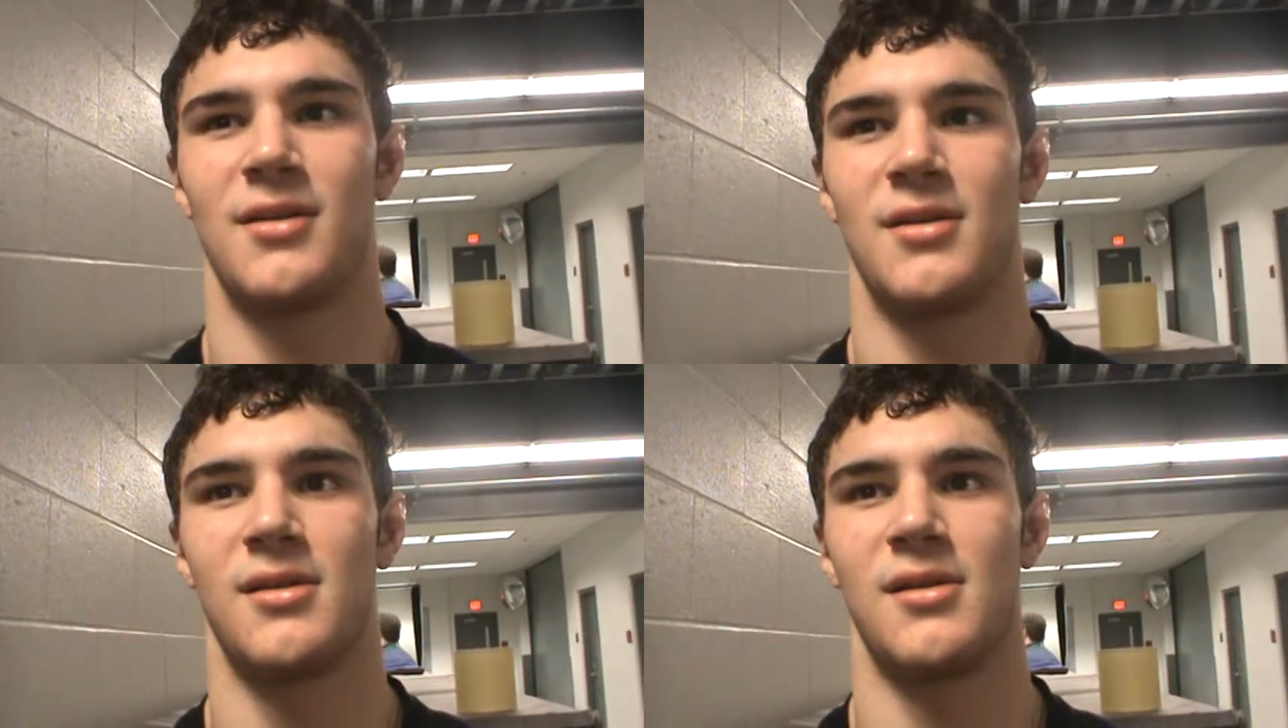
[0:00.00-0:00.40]

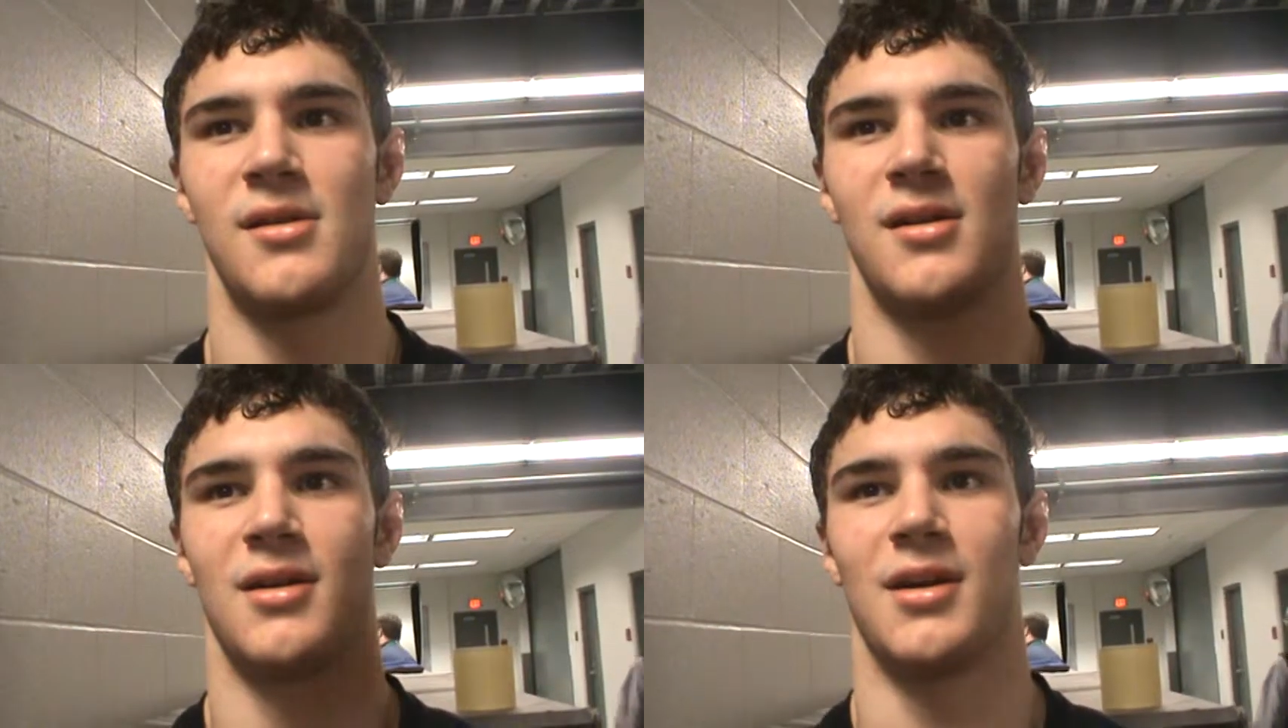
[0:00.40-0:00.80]
room
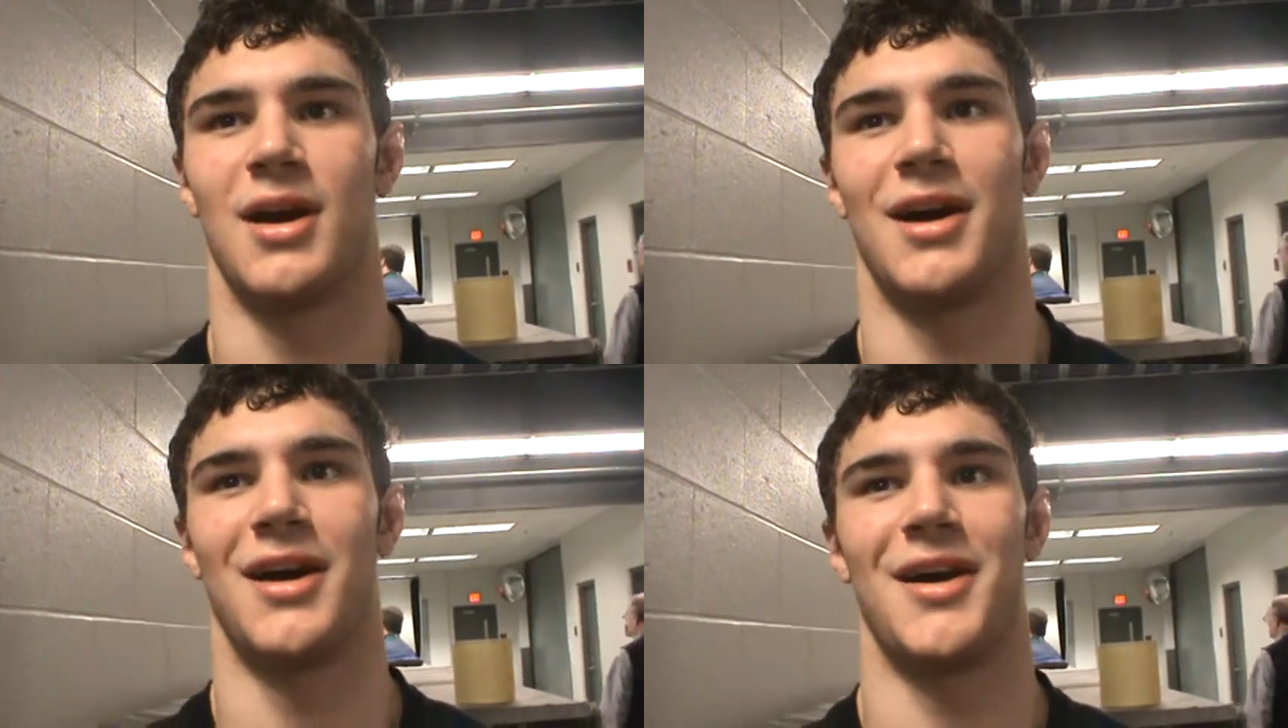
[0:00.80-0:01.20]
together, or
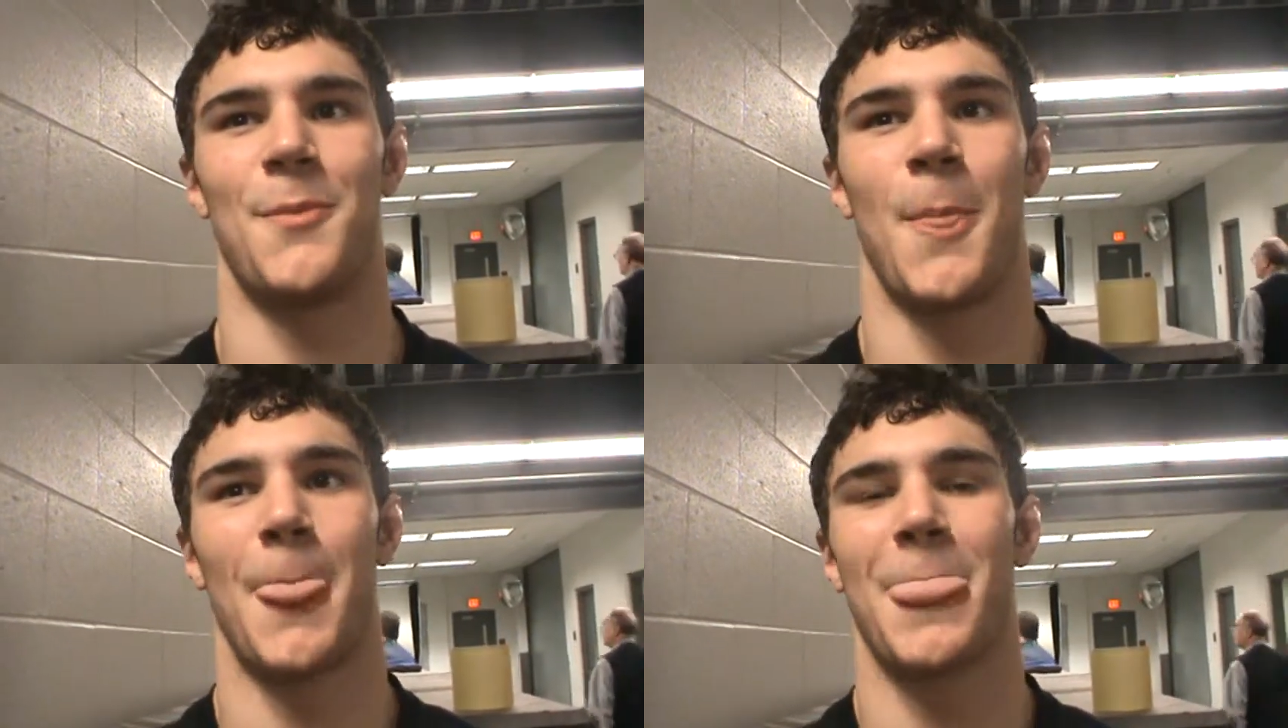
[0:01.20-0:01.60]
is that a um,
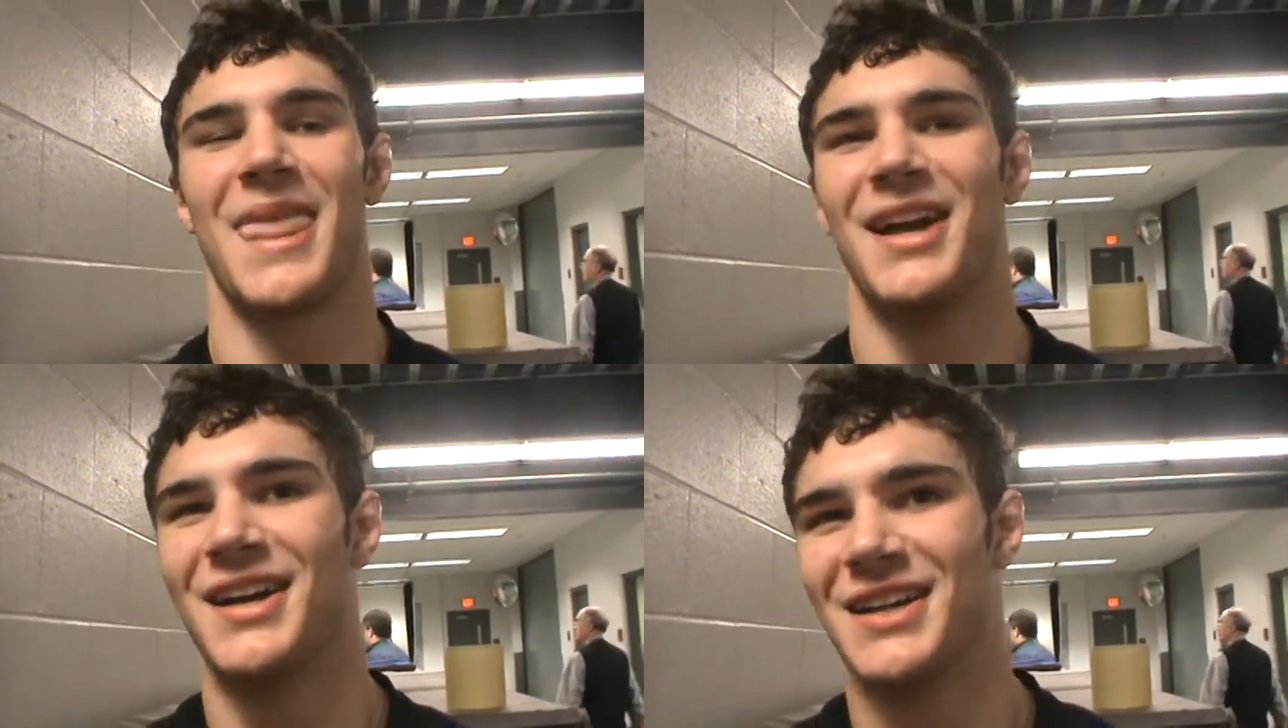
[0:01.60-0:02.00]
sensitive
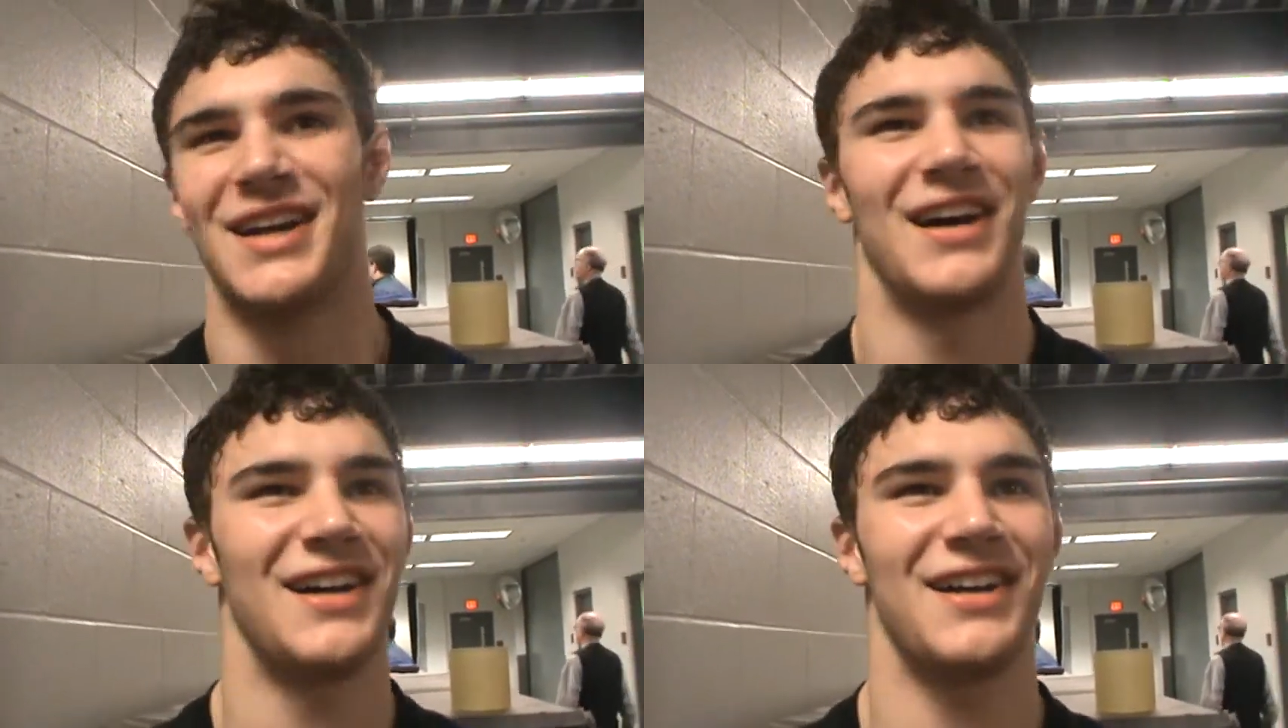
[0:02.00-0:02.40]
question?
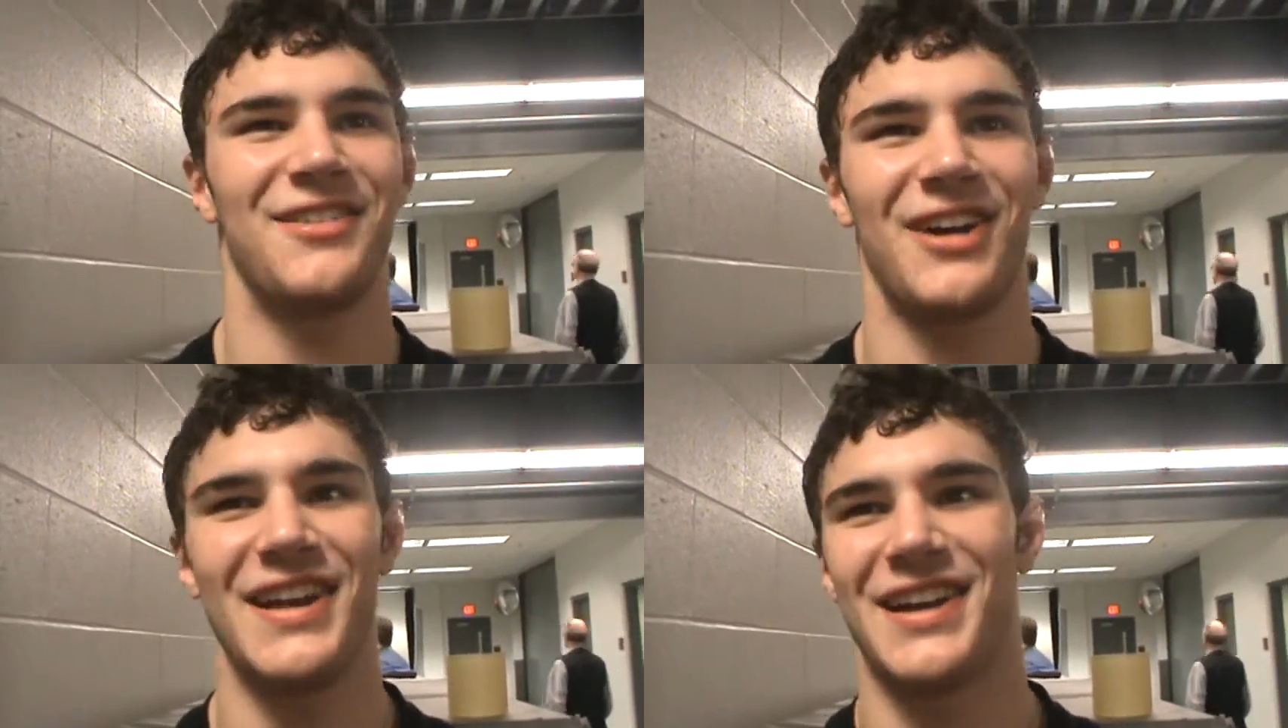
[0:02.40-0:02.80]

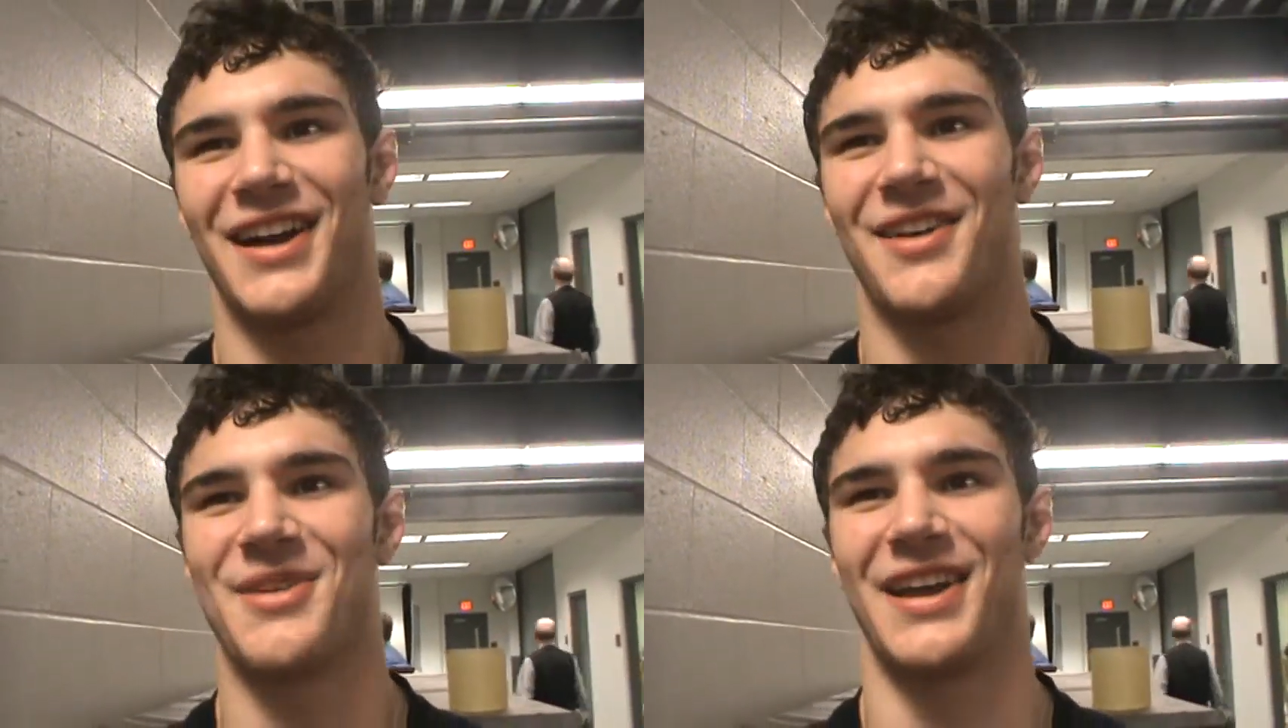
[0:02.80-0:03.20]
Uh, right
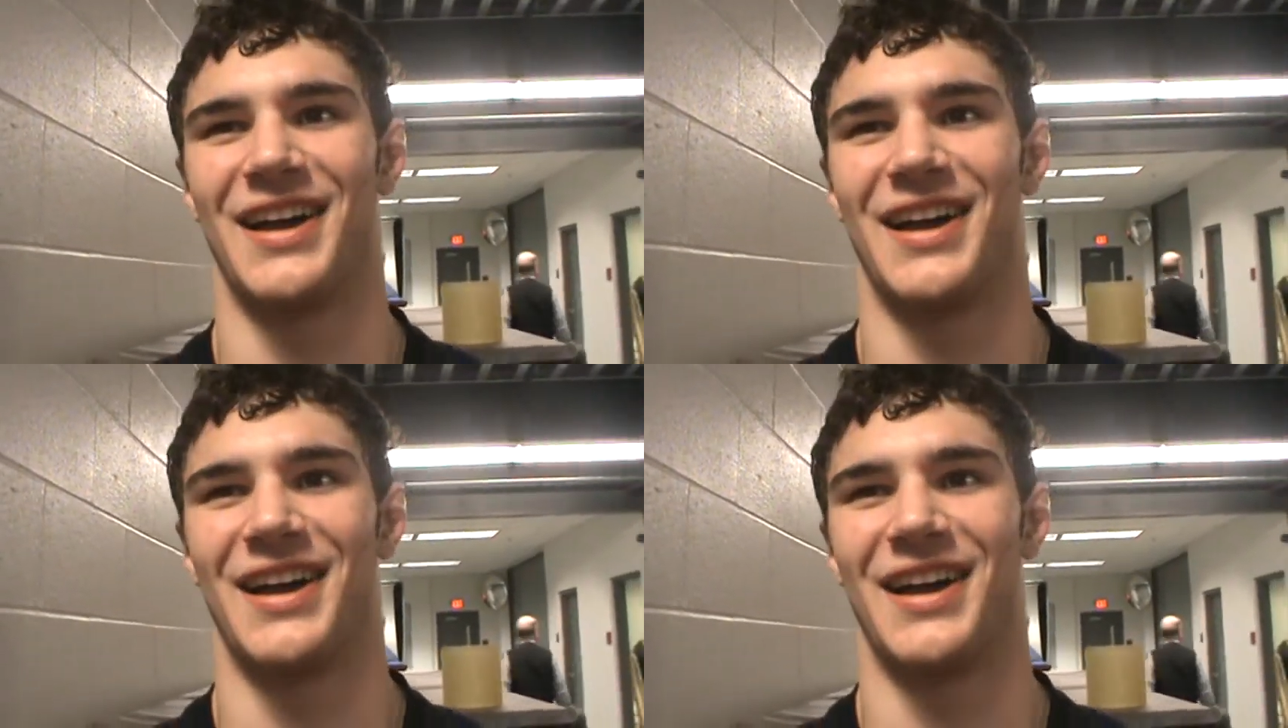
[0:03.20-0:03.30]
now, I mean,